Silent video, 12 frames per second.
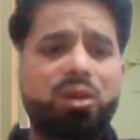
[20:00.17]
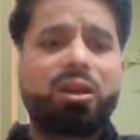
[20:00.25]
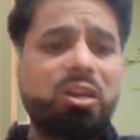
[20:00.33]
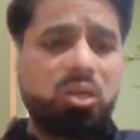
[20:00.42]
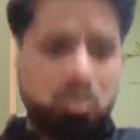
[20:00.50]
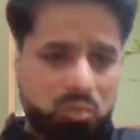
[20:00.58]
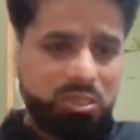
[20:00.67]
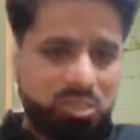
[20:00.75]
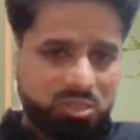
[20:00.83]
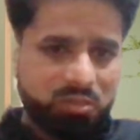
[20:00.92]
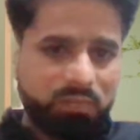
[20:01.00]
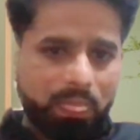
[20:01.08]
ready to
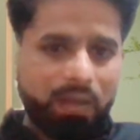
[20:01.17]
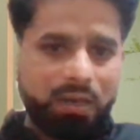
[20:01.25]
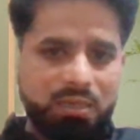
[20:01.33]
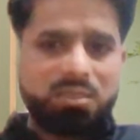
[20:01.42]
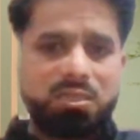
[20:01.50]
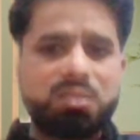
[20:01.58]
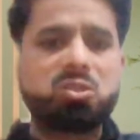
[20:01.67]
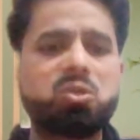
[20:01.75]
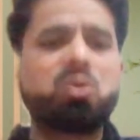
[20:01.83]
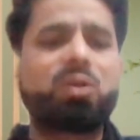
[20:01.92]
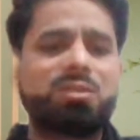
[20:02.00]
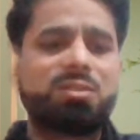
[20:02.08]
listen. I can say he is
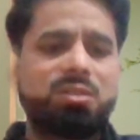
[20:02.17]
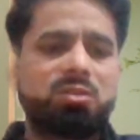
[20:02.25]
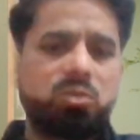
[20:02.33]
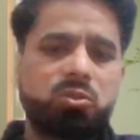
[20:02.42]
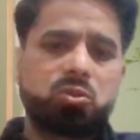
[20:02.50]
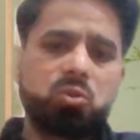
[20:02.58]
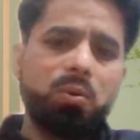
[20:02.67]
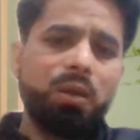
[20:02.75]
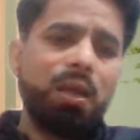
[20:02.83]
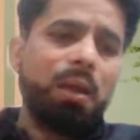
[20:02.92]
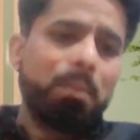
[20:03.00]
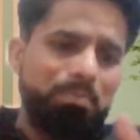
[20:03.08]
not ready to listen. So
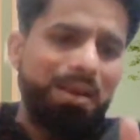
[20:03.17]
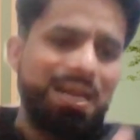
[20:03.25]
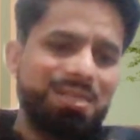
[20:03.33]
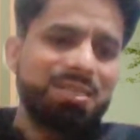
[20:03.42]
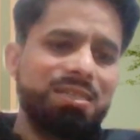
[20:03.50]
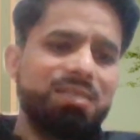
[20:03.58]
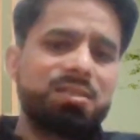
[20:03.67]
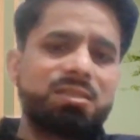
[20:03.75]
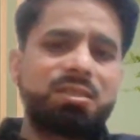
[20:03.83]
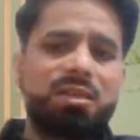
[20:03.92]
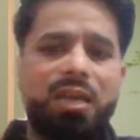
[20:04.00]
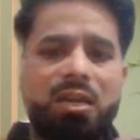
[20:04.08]
presence,
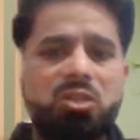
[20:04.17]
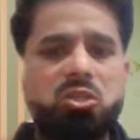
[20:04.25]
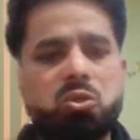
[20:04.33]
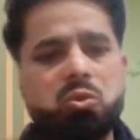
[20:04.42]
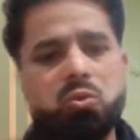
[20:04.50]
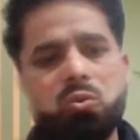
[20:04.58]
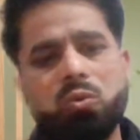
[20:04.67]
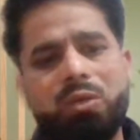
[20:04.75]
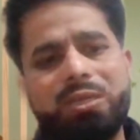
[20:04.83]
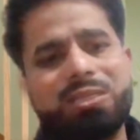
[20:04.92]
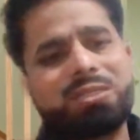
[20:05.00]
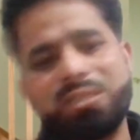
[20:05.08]
active
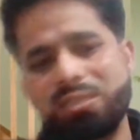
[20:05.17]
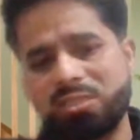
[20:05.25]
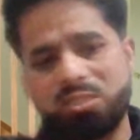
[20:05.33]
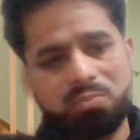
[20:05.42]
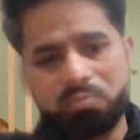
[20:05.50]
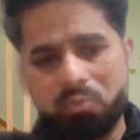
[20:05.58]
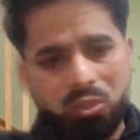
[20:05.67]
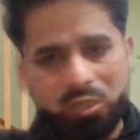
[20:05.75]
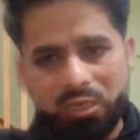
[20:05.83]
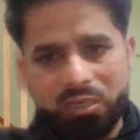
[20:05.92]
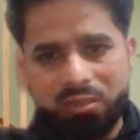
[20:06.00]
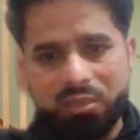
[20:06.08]
listening is
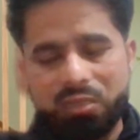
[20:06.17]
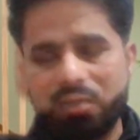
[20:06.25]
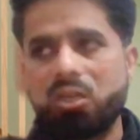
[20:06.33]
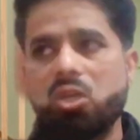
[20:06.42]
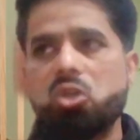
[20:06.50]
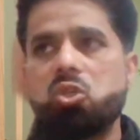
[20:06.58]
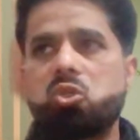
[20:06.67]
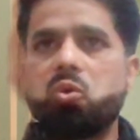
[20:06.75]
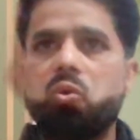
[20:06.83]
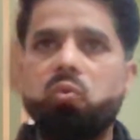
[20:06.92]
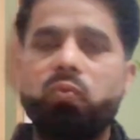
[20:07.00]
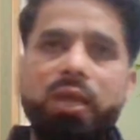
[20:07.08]
important thing.
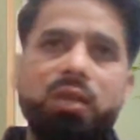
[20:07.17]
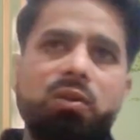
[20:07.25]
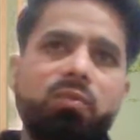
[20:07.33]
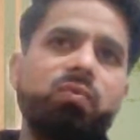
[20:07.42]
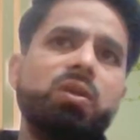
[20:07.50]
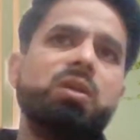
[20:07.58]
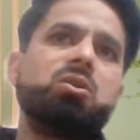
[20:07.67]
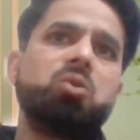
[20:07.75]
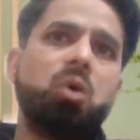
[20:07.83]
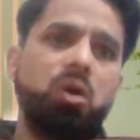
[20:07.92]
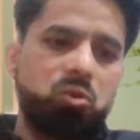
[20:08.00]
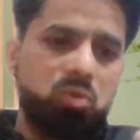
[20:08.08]
So when we
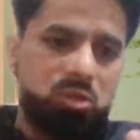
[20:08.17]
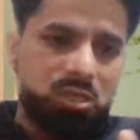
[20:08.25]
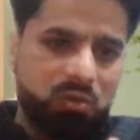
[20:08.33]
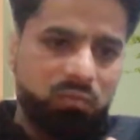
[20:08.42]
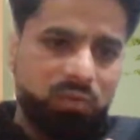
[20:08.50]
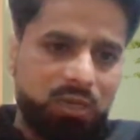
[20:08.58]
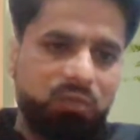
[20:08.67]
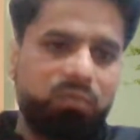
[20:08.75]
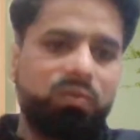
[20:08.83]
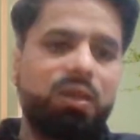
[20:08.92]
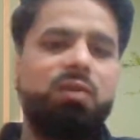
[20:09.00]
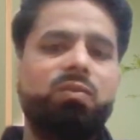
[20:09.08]
talk to someone,
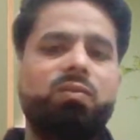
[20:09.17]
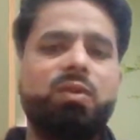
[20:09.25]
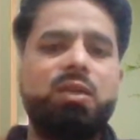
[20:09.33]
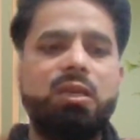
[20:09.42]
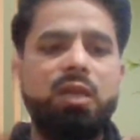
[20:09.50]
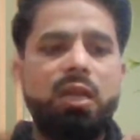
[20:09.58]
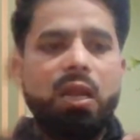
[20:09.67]
when we